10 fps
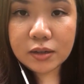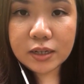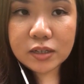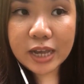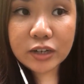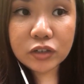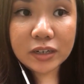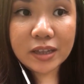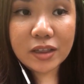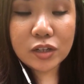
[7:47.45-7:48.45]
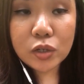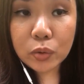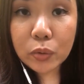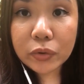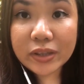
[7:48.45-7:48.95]
It's actually the
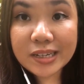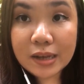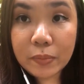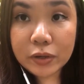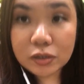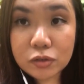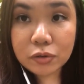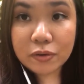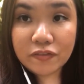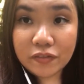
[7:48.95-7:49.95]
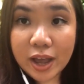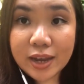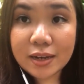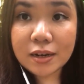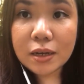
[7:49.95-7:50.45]
tool that's helping you to
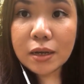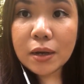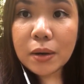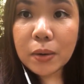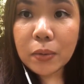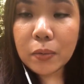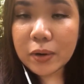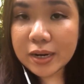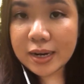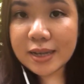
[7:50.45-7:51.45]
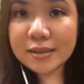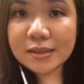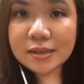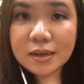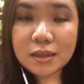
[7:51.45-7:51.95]
refine what it
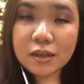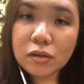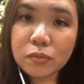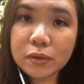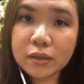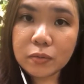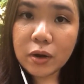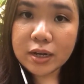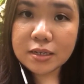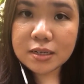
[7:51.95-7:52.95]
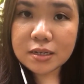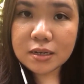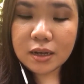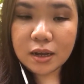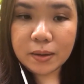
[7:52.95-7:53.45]
is that you really want.
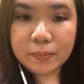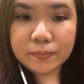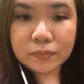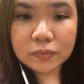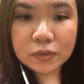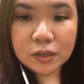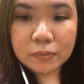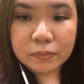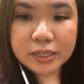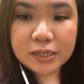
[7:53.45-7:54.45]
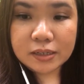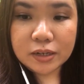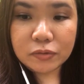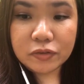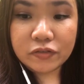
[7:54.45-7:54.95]

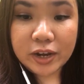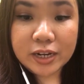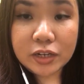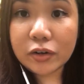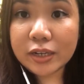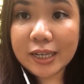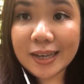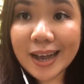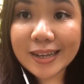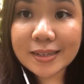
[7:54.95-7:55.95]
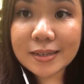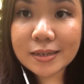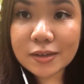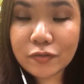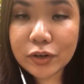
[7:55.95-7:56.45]
Basically refining your key
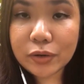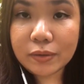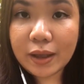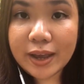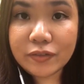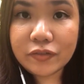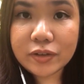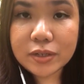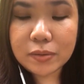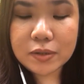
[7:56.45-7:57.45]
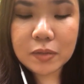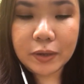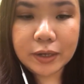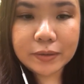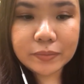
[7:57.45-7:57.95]
asks for your life, so to
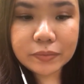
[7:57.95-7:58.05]
speak.